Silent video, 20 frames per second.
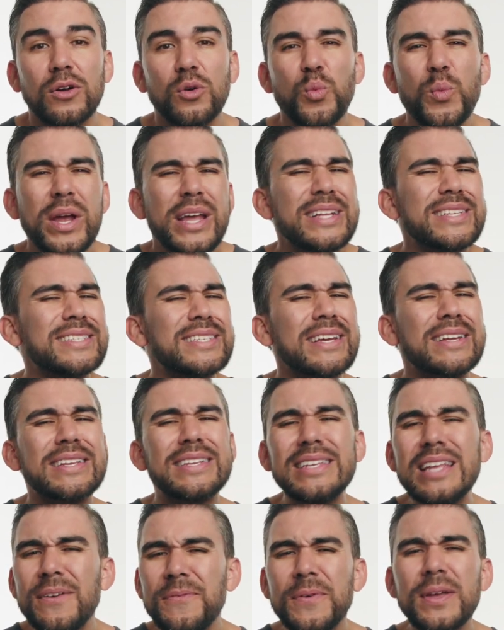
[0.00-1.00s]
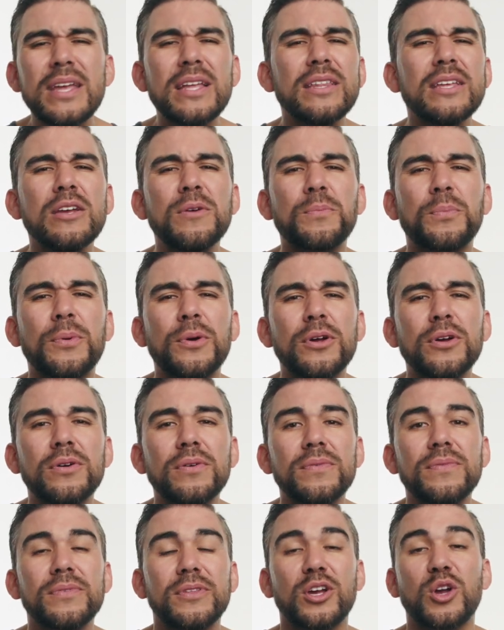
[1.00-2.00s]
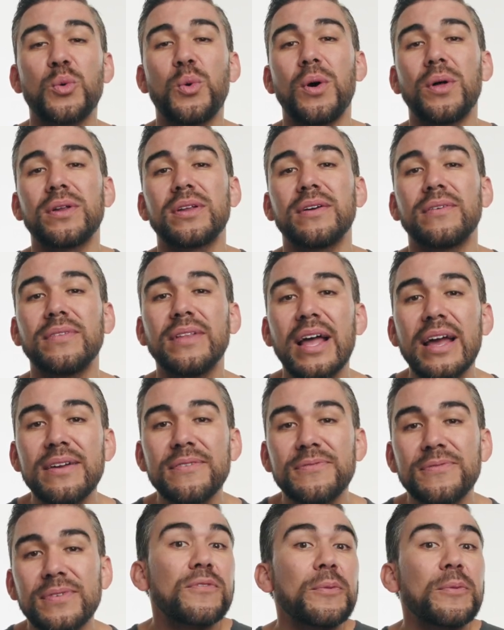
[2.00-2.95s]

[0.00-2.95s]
we can significantly improve the quality of life